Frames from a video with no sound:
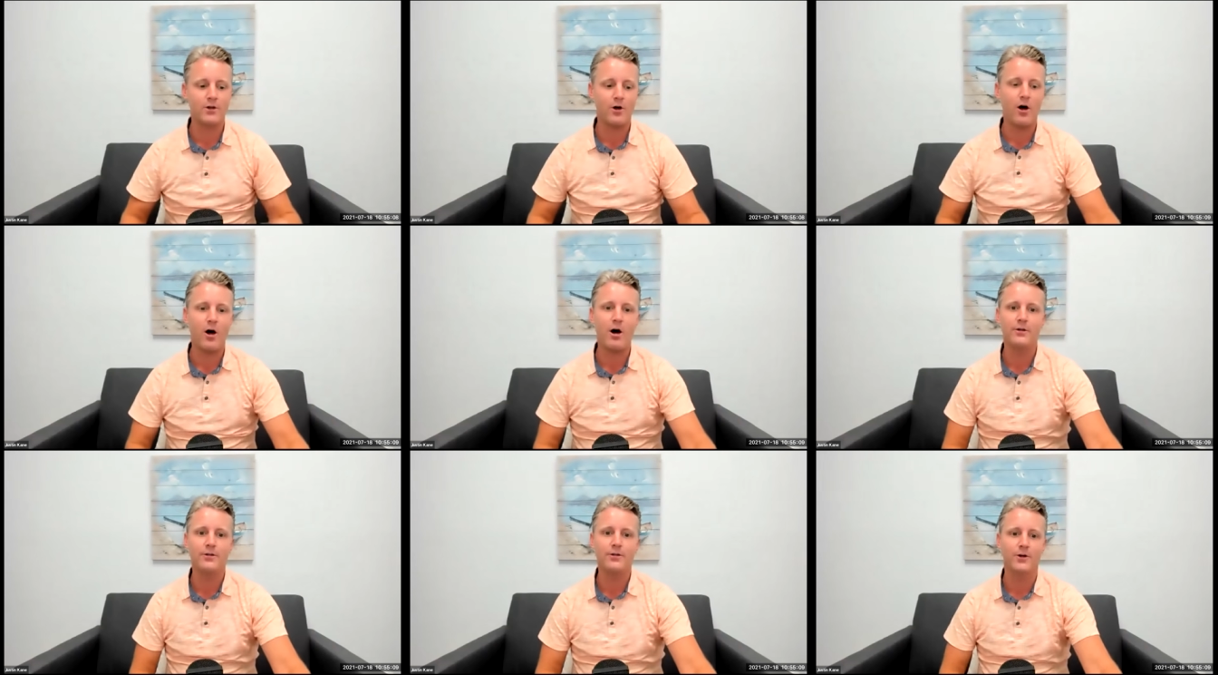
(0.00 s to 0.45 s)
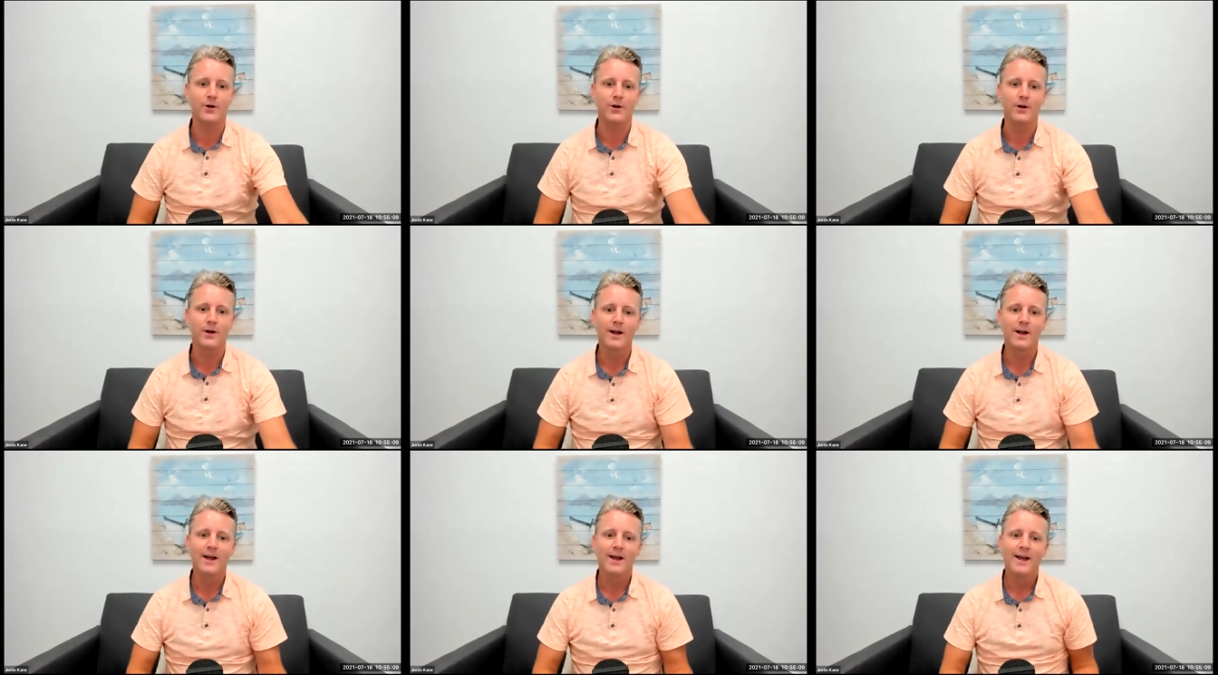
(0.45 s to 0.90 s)
to
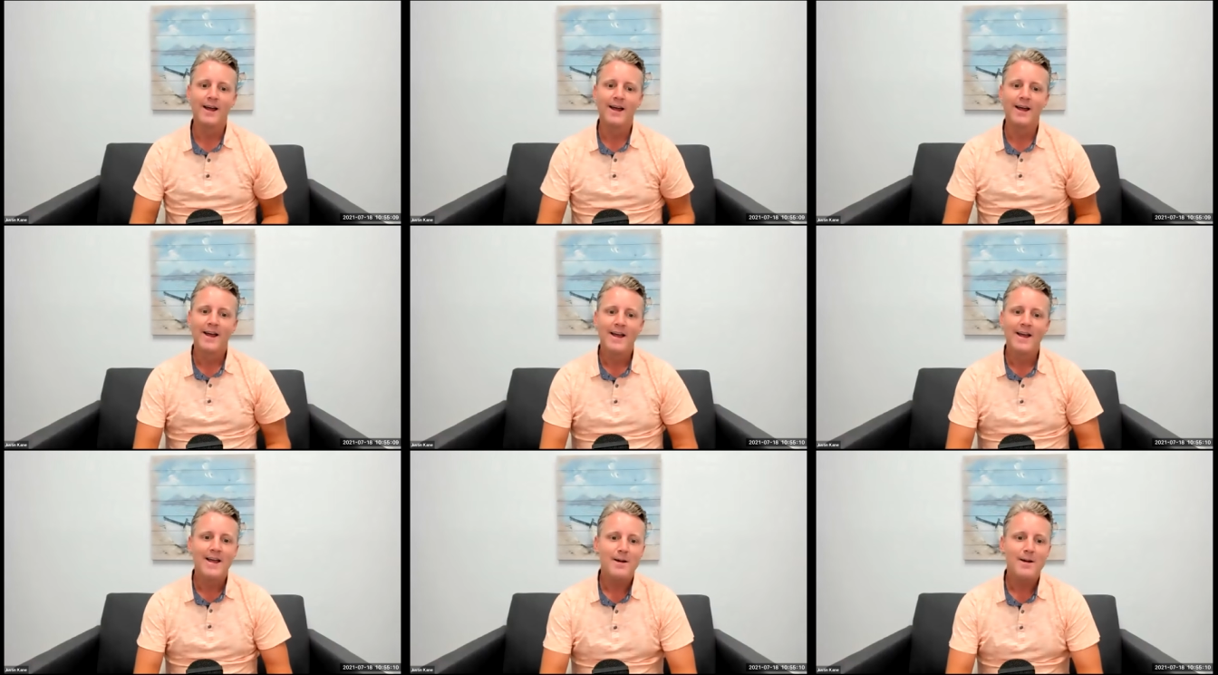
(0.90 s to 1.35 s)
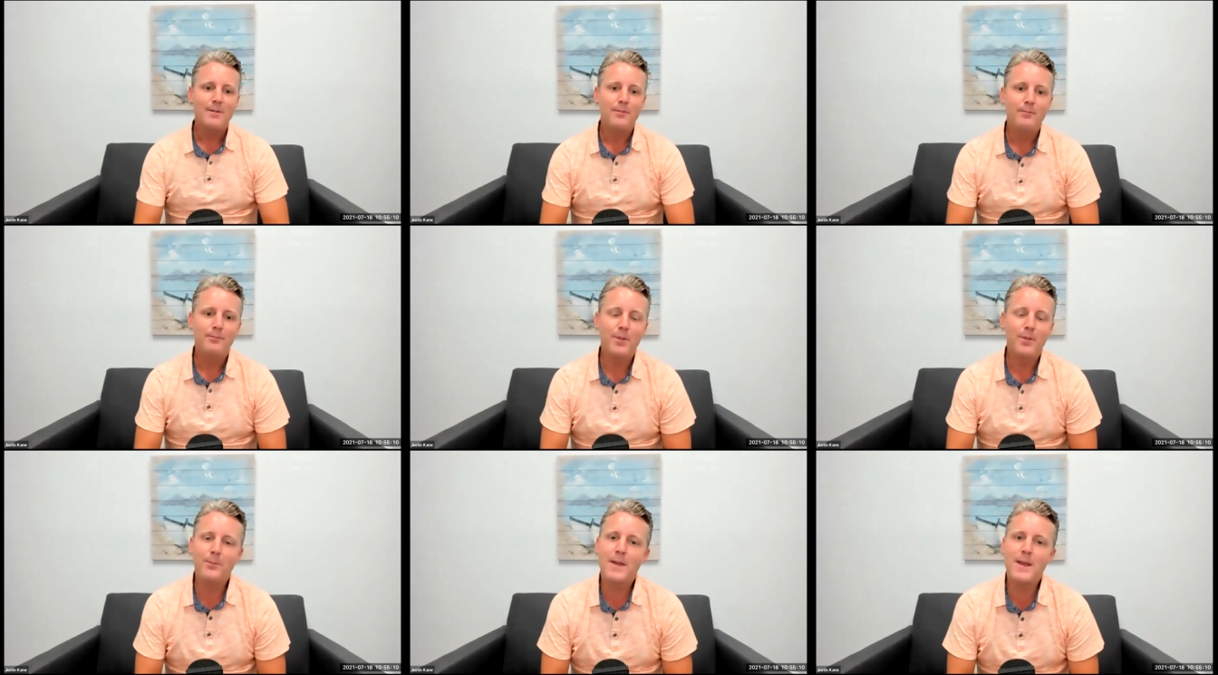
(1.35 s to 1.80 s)
offer
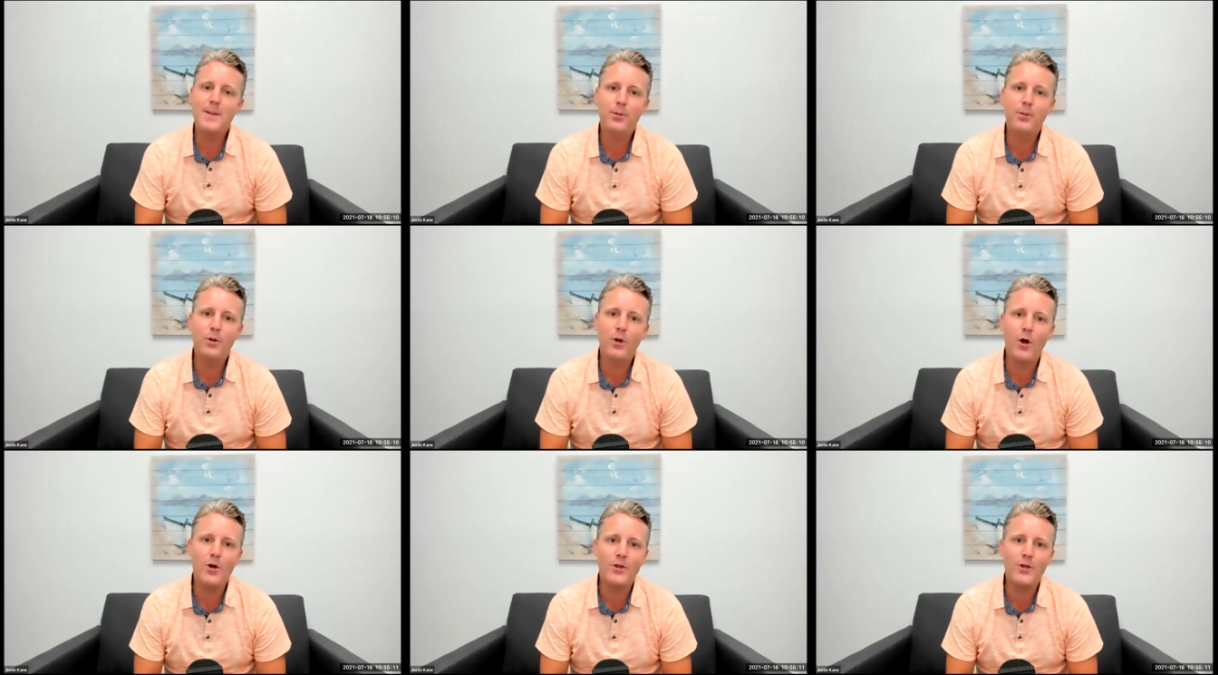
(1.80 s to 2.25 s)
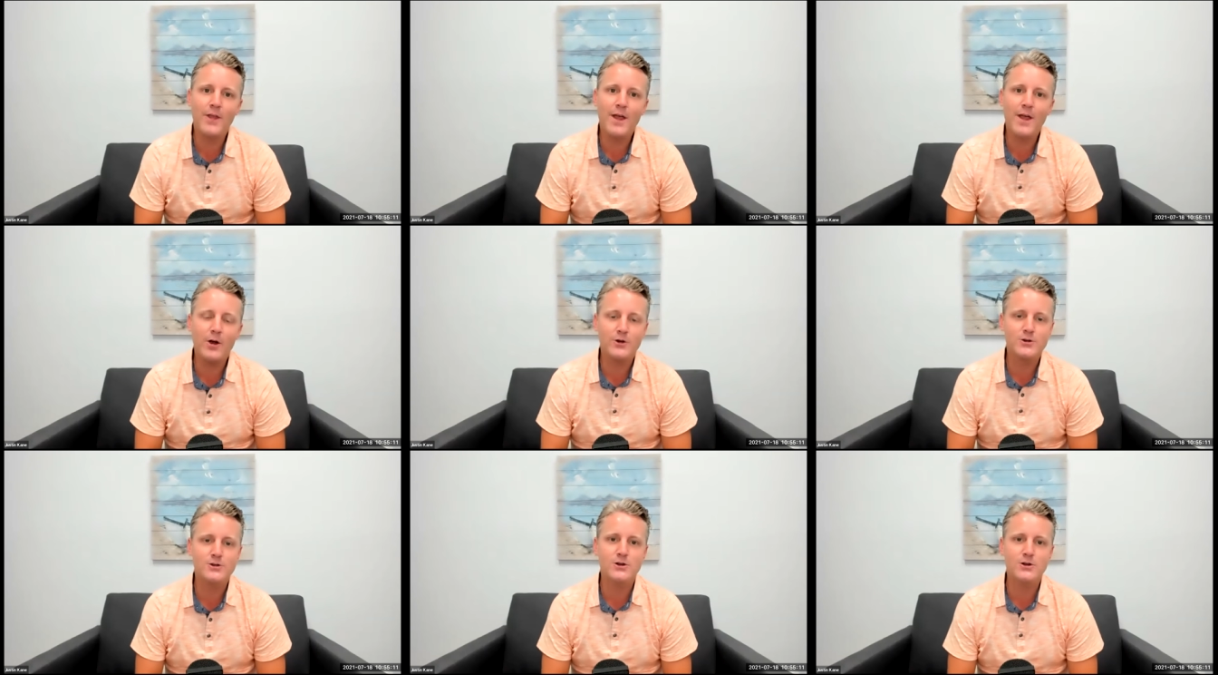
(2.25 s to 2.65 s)
but people aren't there.